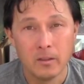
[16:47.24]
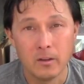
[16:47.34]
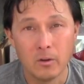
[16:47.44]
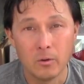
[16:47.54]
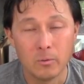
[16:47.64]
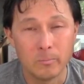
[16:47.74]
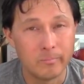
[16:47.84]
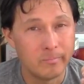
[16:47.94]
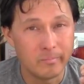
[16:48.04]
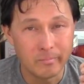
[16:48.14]
you know,
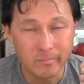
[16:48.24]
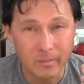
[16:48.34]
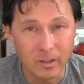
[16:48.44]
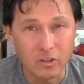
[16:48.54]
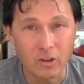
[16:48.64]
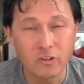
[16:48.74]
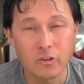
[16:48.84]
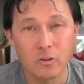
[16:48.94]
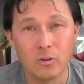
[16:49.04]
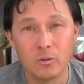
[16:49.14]

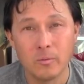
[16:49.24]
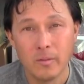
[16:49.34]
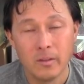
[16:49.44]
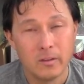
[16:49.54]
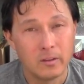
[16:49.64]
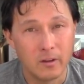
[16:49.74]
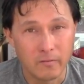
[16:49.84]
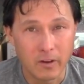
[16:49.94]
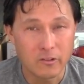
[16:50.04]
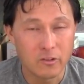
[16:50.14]
industrial,
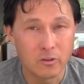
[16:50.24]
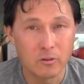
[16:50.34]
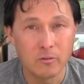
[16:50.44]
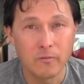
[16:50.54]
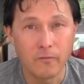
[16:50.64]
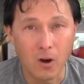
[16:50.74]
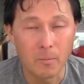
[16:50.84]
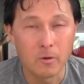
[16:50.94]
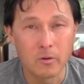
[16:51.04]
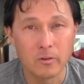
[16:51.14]
conventional
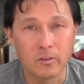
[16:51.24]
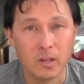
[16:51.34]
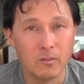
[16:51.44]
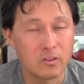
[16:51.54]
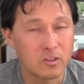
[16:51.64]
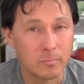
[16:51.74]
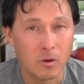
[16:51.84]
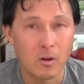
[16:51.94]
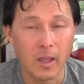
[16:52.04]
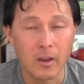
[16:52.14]
farmers and even
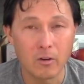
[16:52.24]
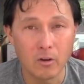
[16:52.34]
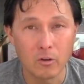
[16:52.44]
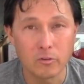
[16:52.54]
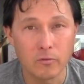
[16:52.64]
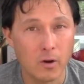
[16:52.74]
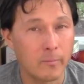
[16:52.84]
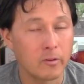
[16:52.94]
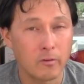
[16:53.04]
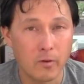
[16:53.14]
small agricultural
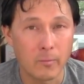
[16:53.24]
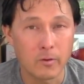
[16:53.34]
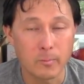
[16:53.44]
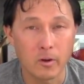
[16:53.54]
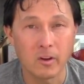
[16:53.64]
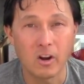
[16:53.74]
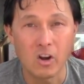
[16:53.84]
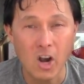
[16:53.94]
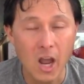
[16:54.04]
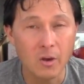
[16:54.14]
farmers at your farmer's market
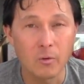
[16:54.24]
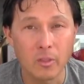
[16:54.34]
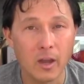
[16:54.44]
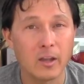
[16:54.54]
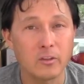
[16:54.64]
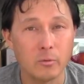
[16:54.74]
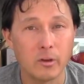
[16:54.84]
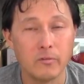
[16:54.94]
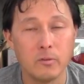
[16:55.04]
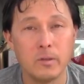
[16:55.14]
are not growing the highest
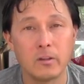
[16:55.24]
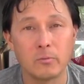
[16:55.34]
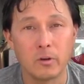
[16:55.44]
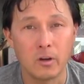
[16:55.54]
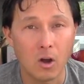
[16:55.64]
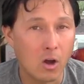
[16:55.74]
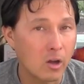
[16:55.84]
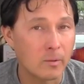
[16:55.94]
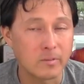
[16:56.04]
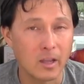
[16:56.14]
quality food, because when it
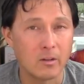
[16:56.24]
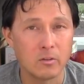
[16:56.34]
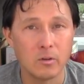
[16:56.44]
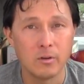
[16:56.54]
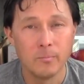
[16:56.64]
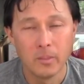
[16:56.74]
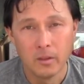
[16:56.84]
all comes down to it,